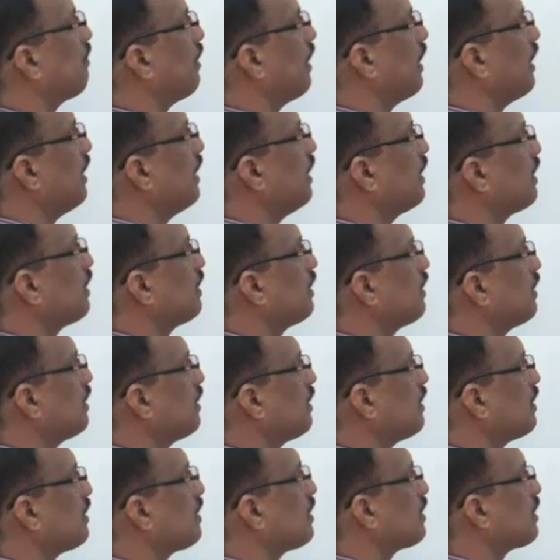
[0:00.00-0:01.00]
by
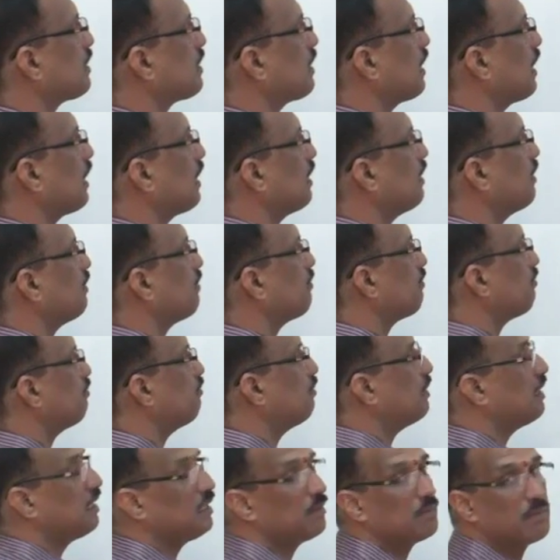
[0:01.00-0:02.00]
sine
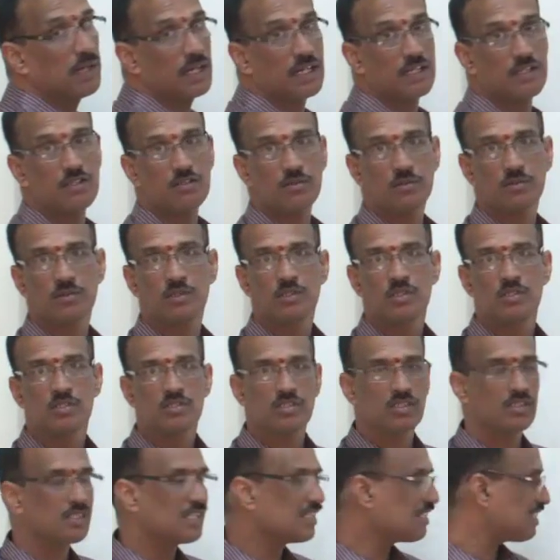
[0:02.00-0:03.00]
b by 2.
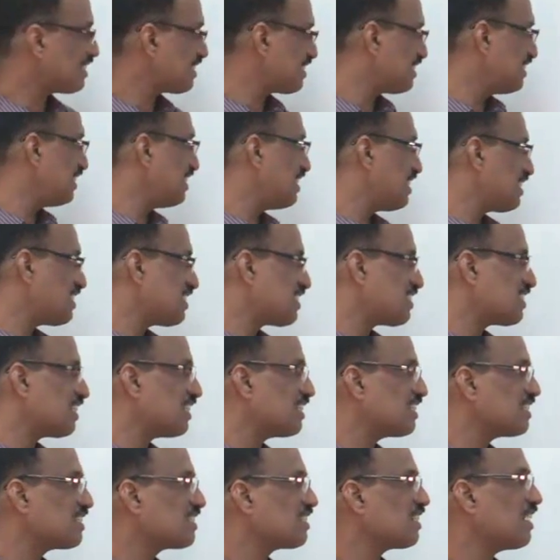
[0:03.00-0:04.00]
So, this is the
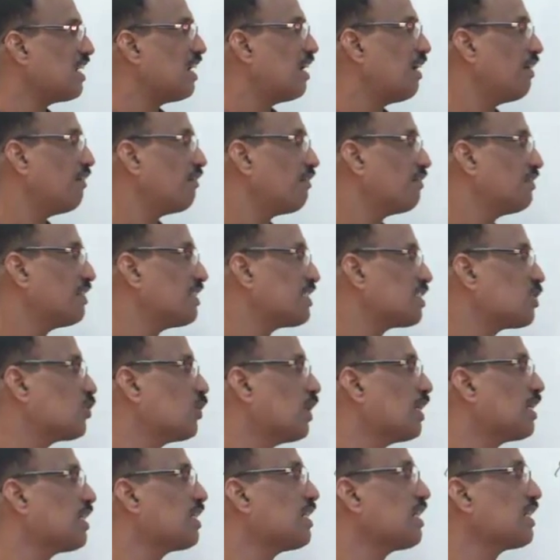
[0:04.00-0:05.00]
distance of this
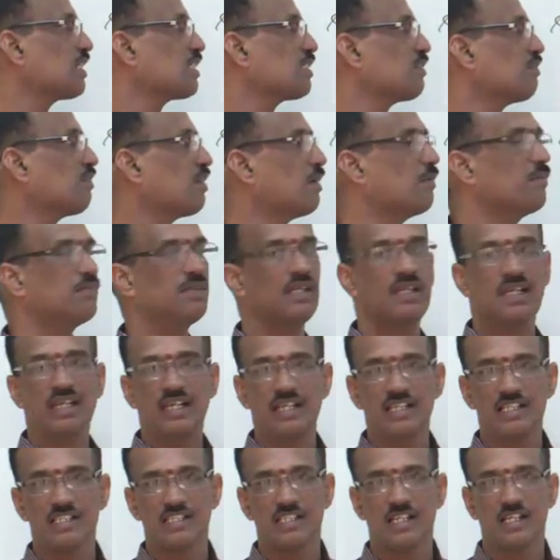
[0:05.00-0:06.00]
vertex from the
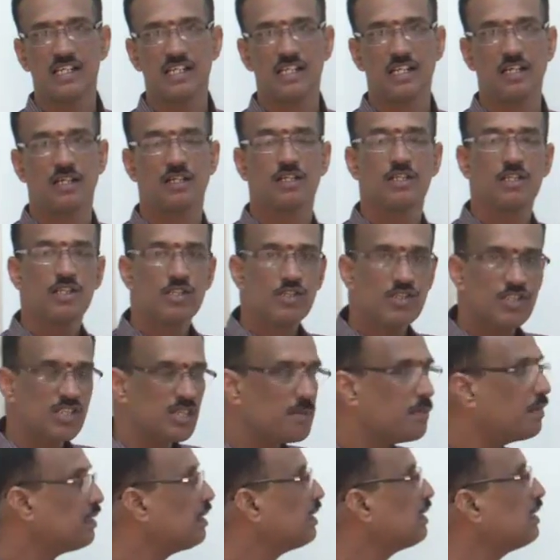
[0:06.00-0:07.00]
incenter.
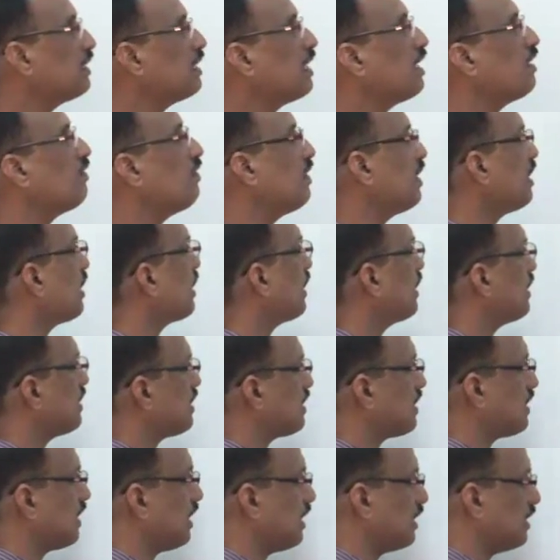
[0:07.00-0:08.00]
Similarly, we can
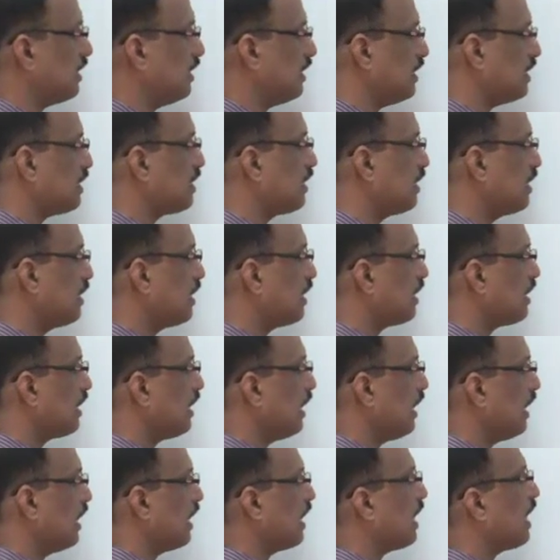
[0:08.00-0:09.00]
say that
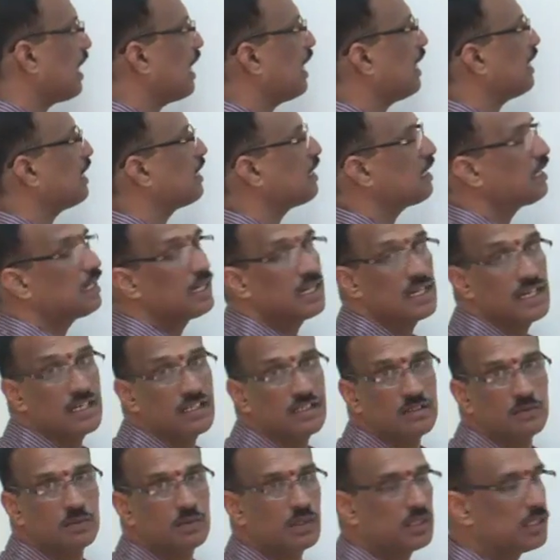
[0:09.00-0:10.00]
ai
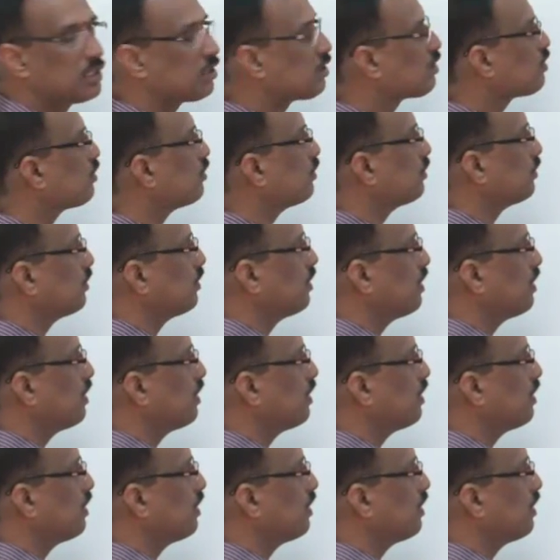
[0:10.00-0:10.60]
equal to